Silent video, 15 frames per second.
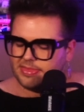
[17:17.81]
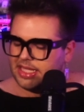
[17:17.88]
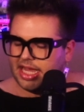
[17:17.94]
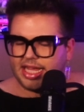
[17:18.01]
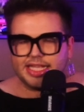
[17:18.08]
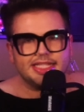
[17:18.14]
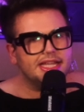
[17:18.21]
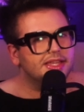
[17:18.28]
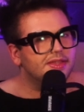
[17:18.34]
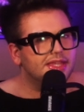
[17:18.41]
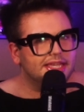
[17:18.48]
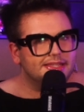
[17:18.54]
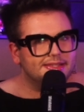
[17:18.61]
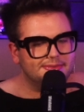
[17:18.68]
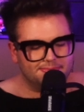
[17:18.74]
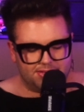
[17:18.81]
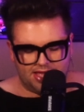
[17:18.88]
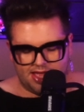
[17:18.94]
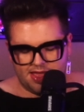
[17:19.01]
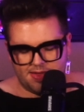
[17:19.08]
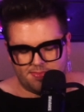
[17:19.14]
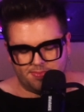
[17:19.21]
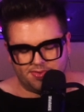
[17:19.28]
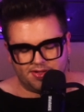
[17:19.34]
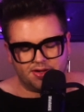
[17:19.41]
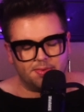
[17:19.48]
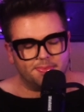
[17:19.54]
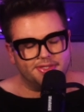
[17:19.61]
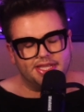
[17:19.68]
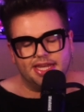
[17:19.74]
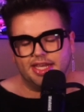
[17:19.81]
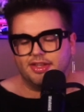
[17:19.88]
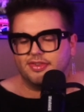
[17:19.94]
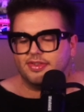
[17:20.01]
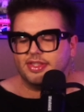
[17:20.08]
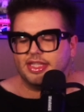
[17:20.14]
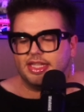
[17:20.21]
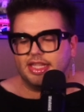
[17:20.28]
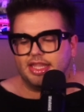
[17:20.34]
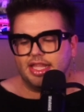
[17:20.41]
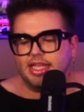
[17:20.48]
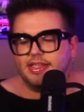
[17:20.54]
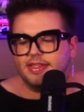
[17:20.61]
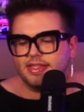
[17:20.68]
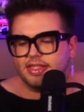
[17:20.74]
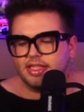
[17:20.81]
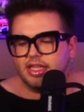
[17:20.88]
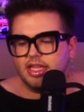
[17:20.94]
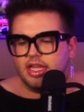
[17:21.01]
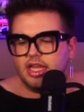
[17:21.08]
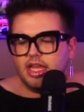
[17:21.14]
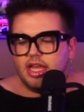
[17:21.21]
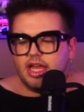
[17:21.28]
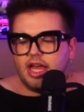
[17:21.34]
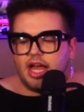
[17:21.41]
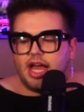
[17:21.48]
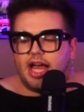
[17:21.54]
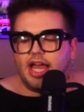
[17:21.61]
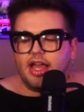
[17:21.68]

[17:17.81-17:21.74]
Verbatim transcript: I can tell you this, I am 0% interested in this. I